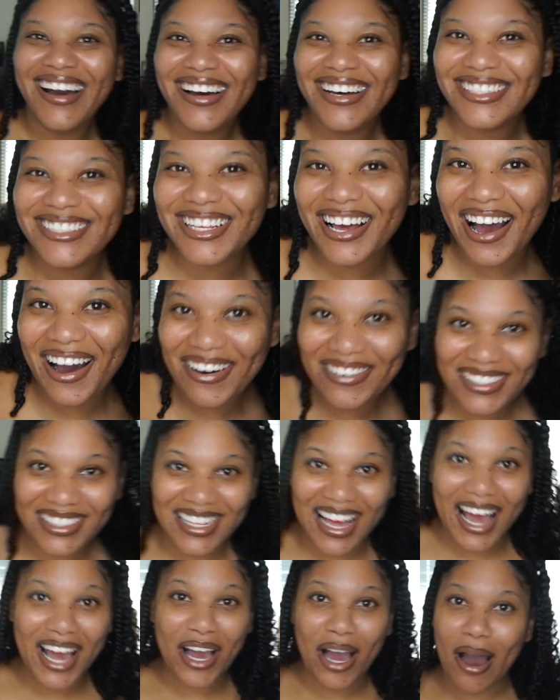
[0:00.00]
so I was
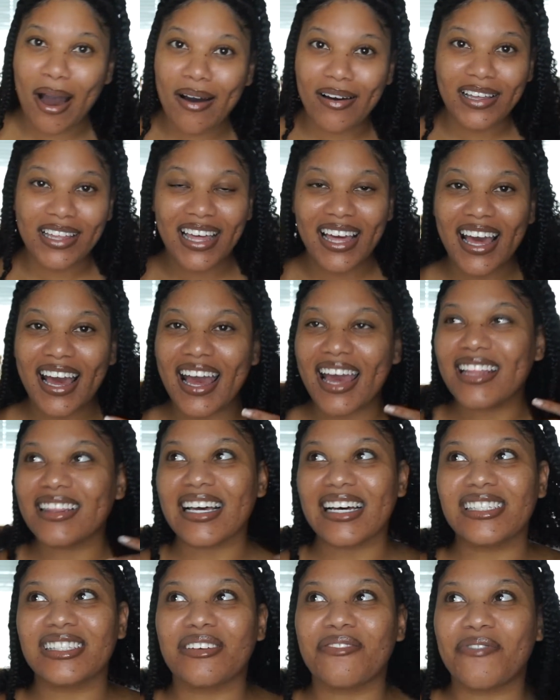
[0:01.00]
like, oh yeah, and
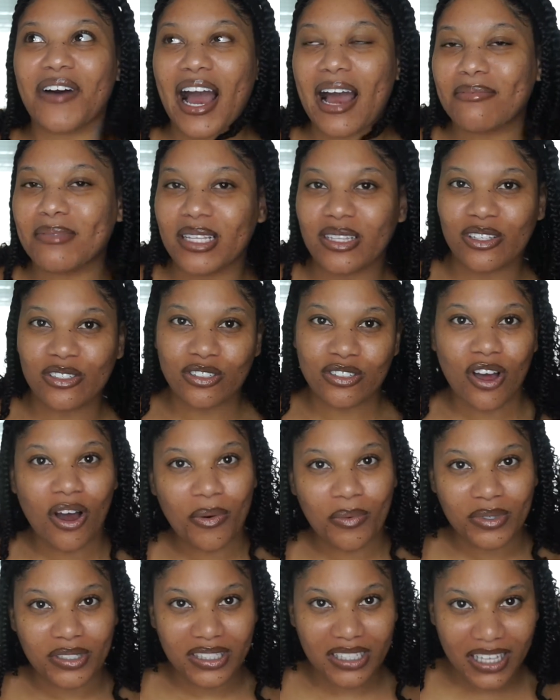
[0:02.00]
that's the vibe that the
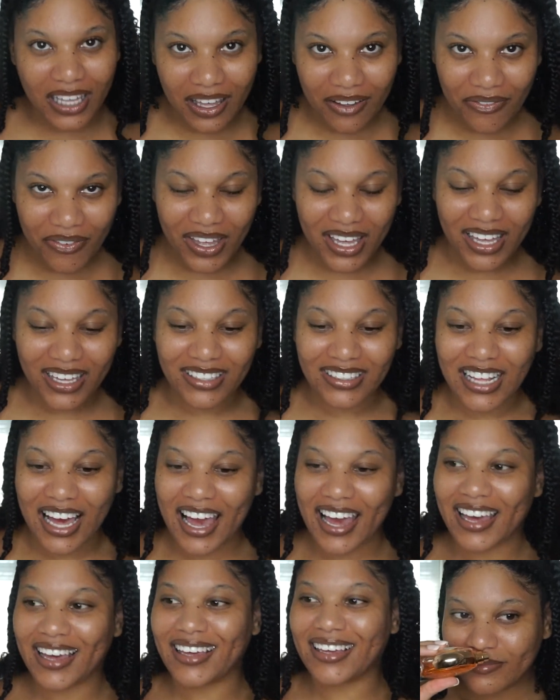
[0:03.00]
song was giving.
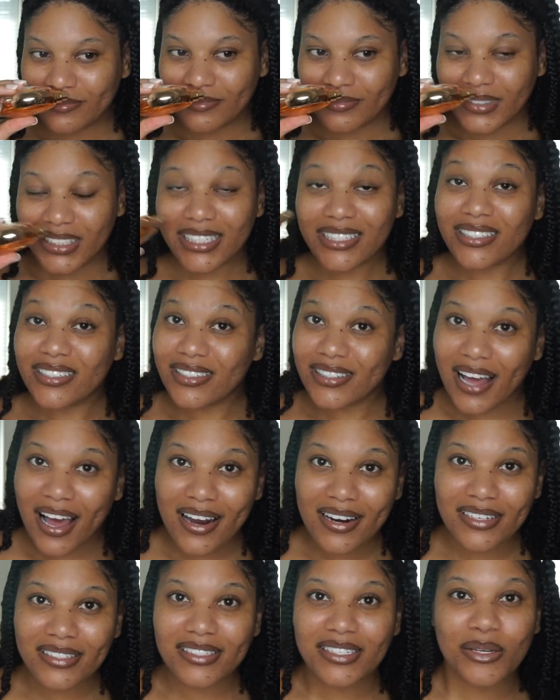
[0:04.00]
Like, this is
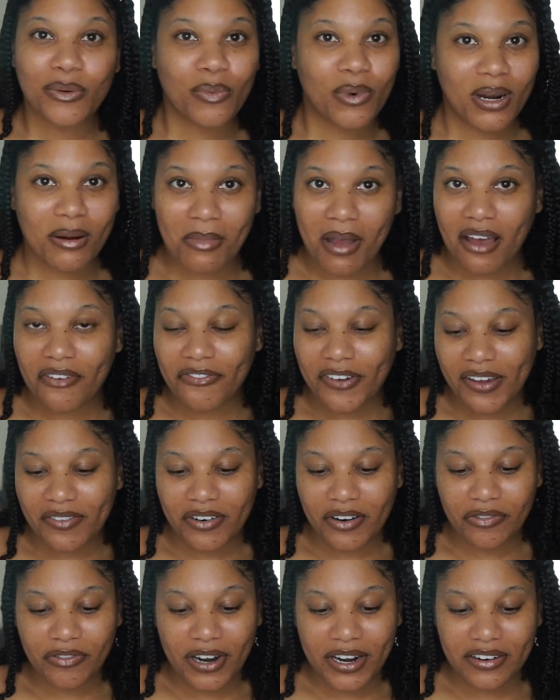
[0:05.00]
honestly one of my
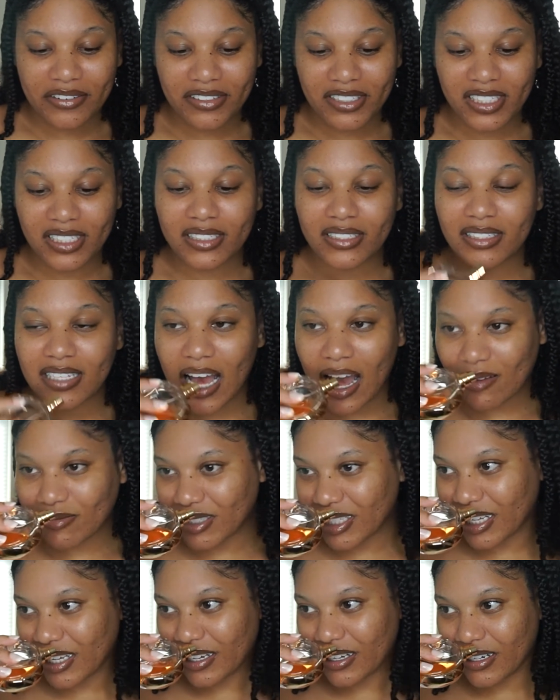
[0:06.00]
favorite fragrances,
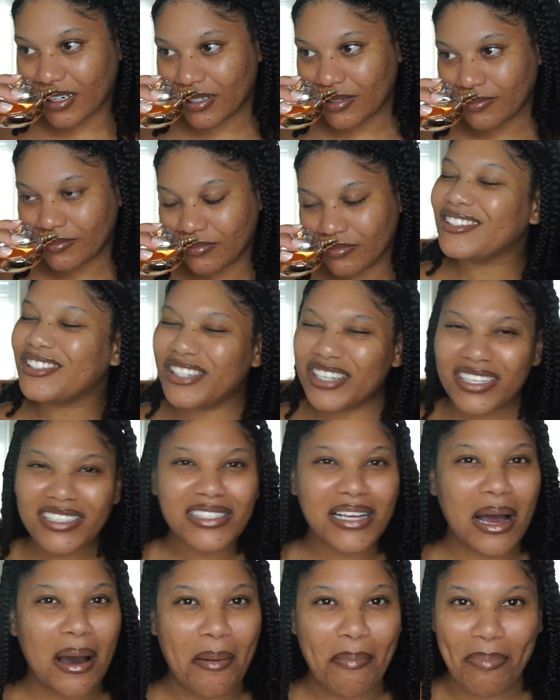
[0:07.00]
top tier. Just
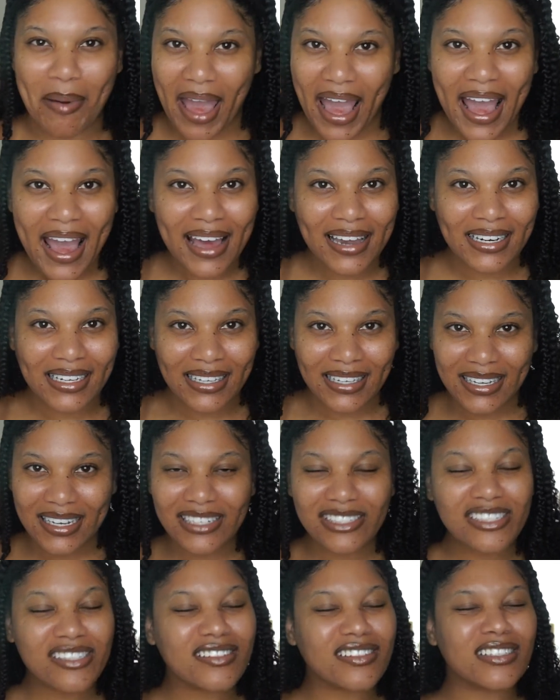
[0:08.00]
a baddie.
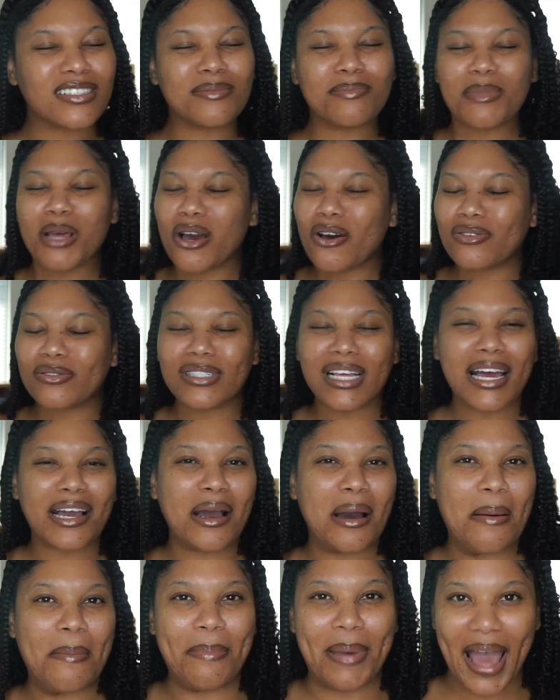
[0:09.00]
It just smells like
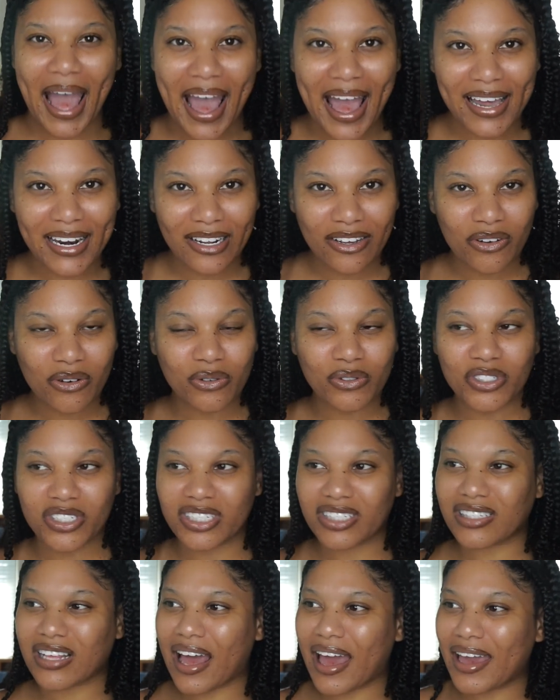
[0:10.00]
a baddie who's
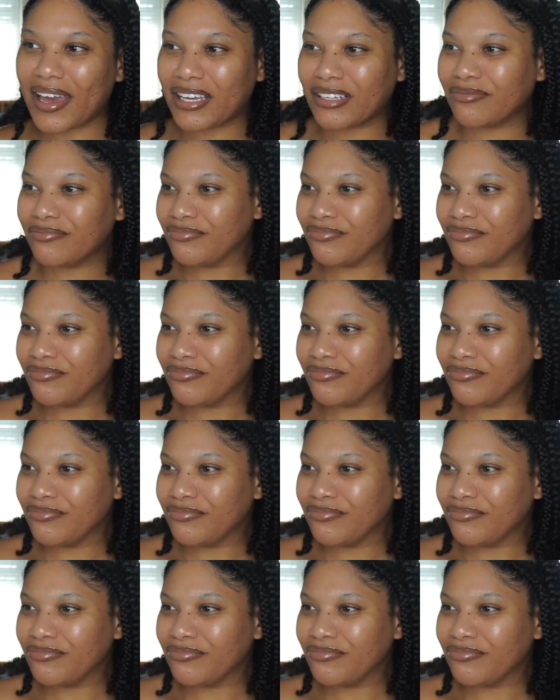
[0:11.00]
just like